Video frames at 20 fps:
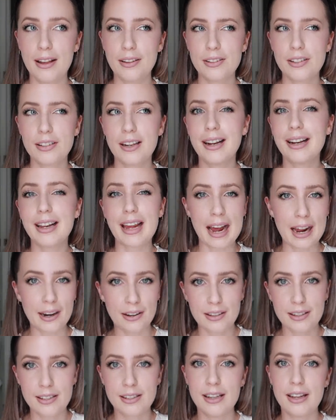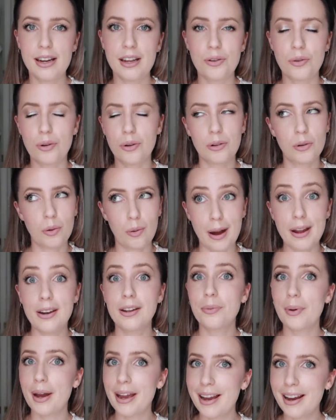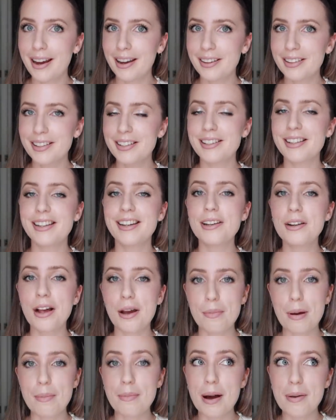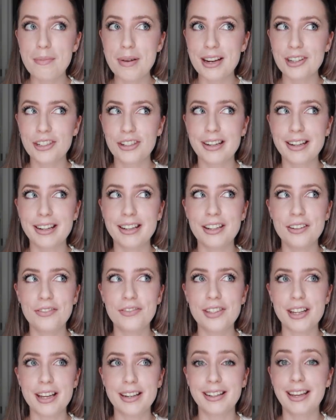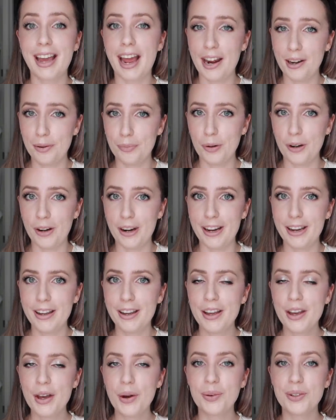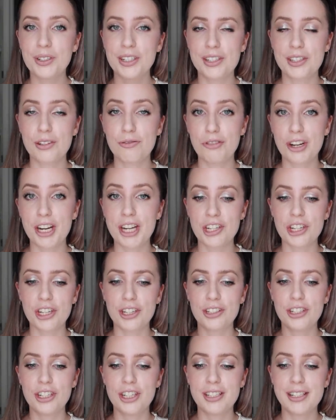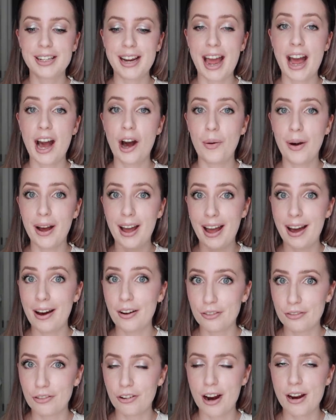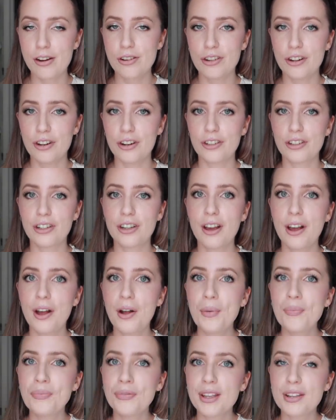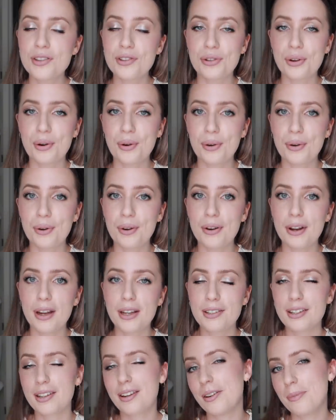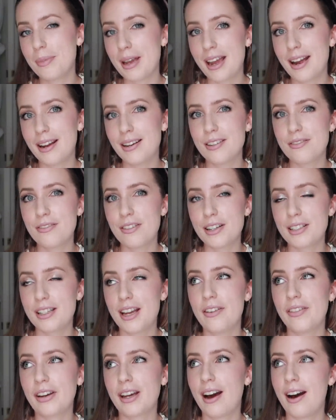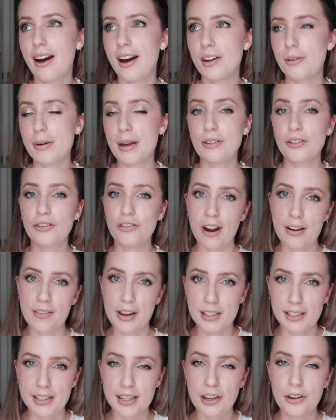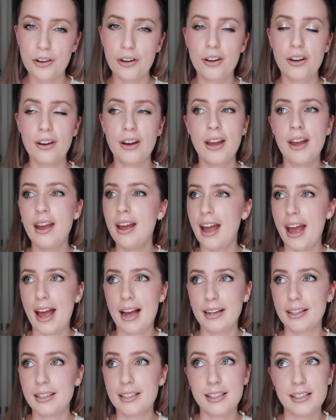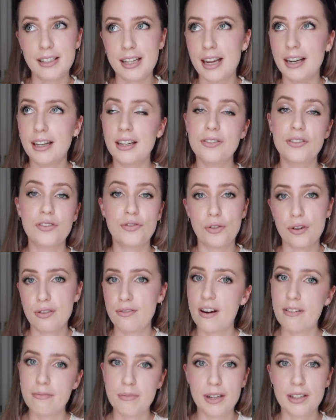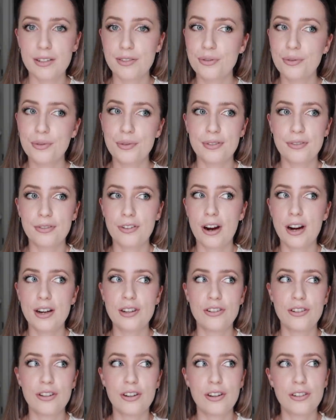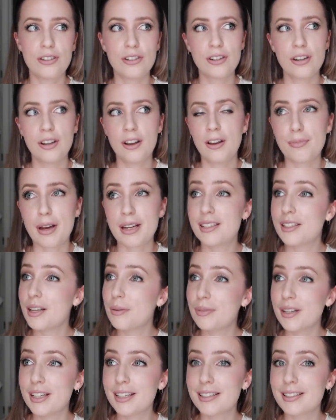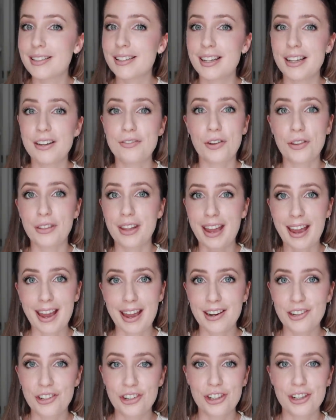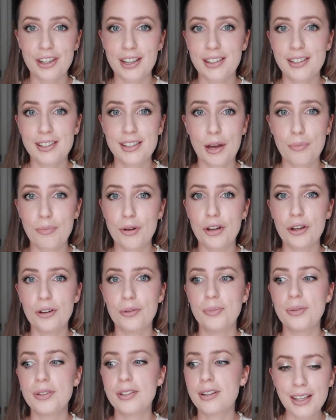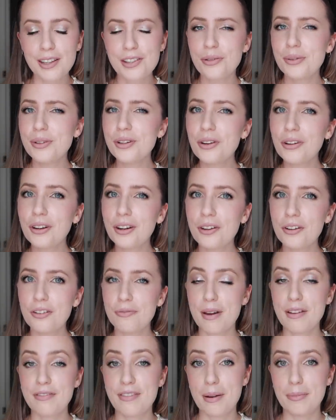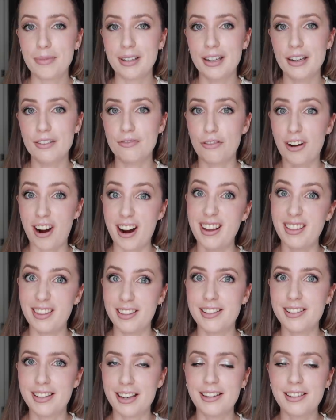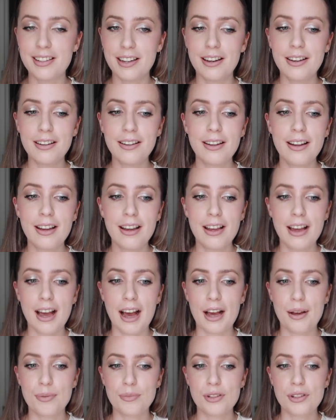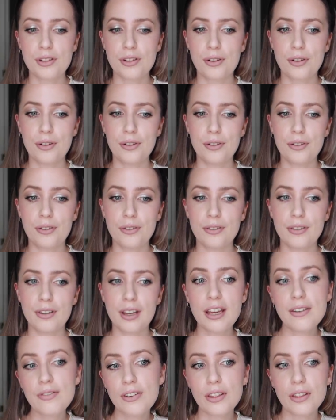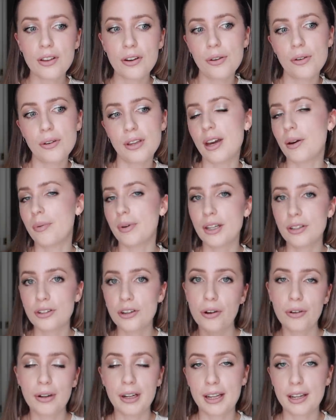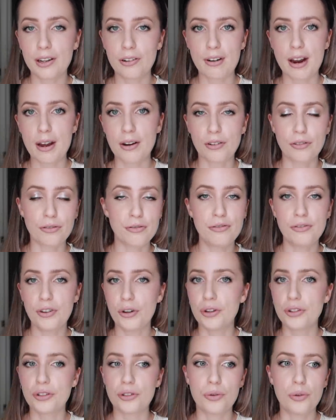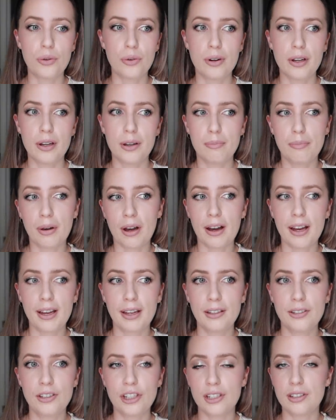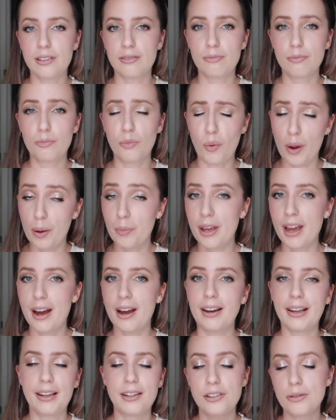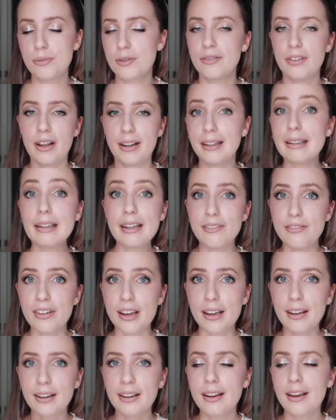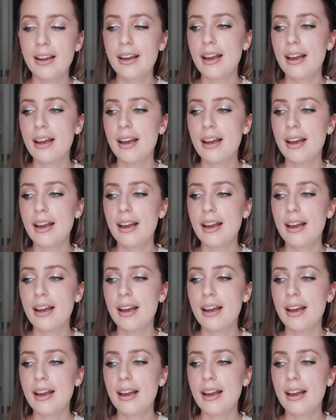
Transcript: slightly out of the city or quite a way out of the city. Like my mum actually lives in Canterbury, which is the region. She's an hour out of Christchurch. So it's gonna be handy for us to have a car to be able to drive out and see her. Alex's dad lives forty-five minutes north of Christchurch. My siblings live on the edge in suburbs. So not a lot of my family live right in the centre. Um, so even though, yeah, we could totally get around on foot or bike, just where we are, like in terms of like living,